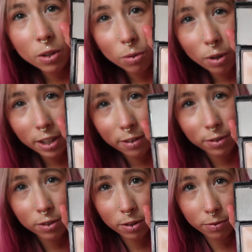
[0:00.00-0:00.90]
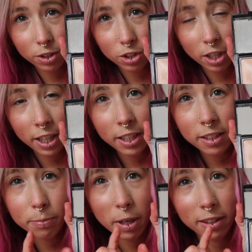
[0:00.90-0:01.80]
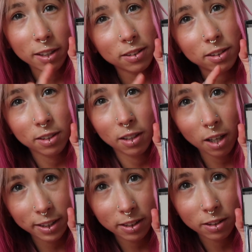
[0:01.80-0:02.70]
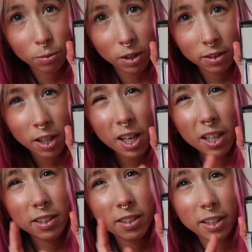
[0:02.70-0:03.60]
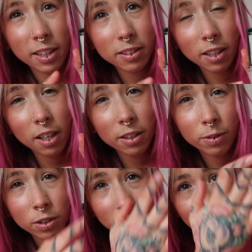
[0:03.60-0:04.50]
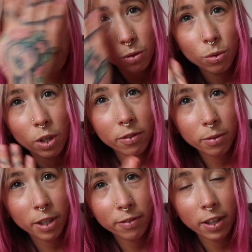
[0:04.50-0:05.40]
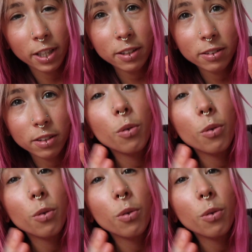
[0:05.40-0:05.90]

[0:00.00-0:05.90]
in quite a few different shades, but I think this is the lightest one because the thing is I kind of use it like all over my face.